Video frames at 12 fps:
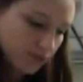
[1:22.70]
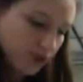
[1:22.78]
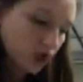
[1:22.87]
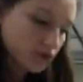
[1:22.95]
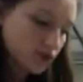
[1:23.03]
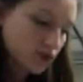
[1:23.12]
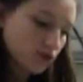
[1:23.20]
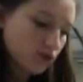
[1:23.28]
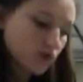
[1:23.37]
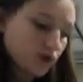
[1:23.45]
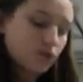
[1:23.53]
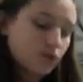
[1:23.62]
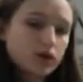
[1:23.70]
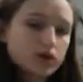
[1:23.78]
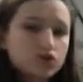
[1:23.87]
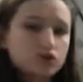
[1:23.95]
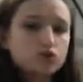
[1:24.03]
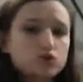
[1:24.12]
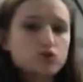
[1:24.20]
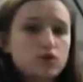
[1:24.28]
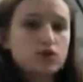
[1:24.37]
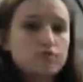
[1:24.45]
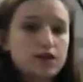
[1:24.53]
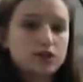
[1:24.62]
also, I want to
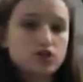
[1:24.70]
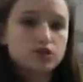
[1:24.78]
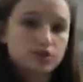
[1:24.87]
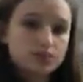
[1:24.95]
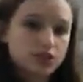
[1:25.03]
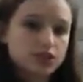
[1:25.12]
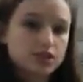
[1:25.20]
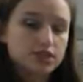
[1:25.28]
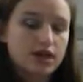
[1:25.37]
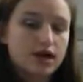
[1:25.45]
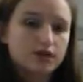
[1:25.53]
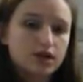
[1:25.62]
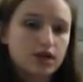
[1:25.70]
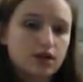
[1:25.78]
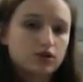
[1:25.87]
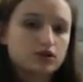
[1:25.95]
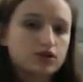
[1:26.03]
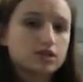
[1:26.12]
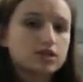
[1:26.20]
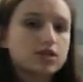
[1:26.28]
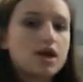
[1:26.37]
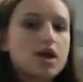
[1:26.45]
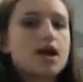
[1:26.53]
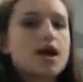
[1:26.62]
make sure that the patient doesn't have any allergies
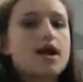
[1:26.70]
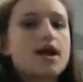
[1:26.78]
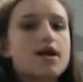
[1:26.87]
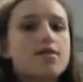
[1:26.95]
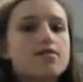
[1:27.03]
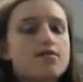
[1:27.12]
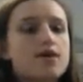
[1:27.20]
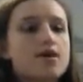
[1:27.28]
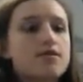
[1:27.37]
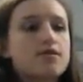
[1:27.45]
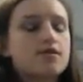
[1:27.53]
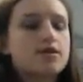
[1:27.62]
and that